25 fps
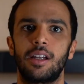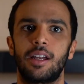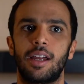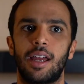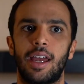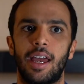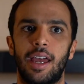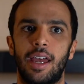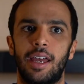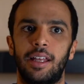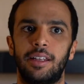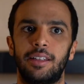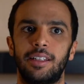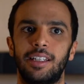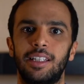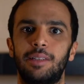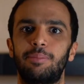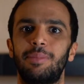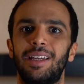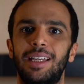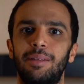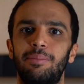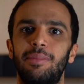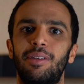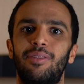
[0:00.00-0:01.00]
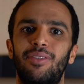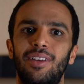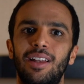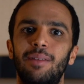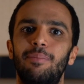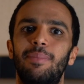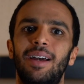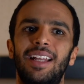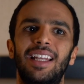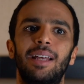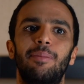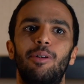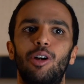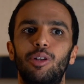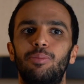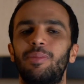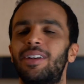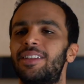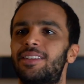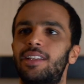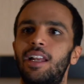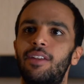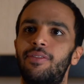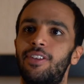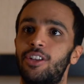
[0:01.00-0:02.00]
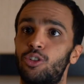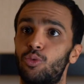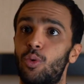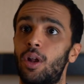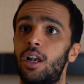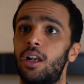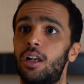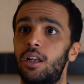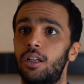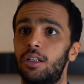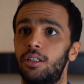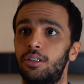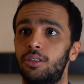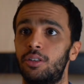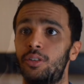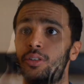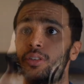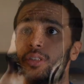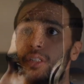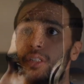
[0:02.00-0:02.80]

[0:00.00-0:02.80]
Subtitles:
And it made me feel bad about myself as well, you know.